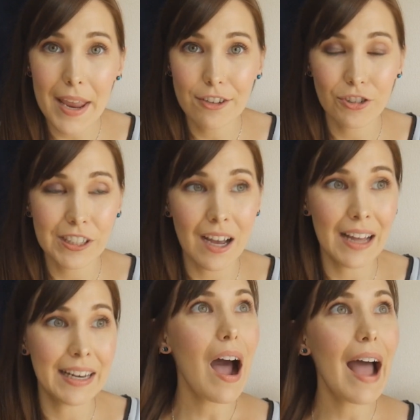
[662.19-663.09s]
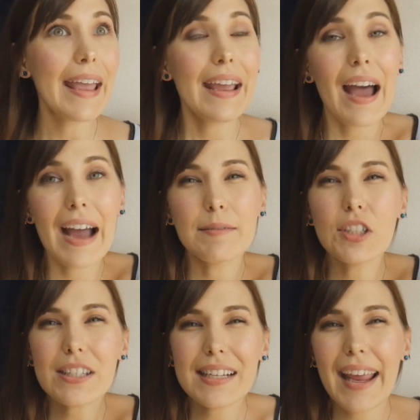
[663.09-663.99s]
Patreon. I'm
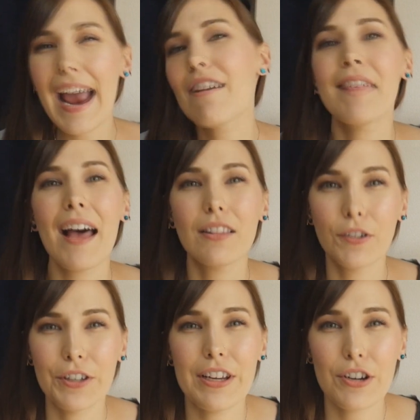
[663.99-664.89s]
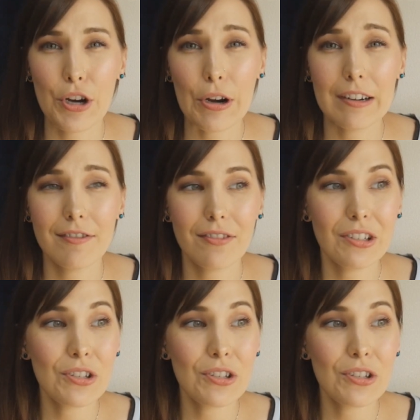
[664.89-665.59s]
just gonna have that learning curve.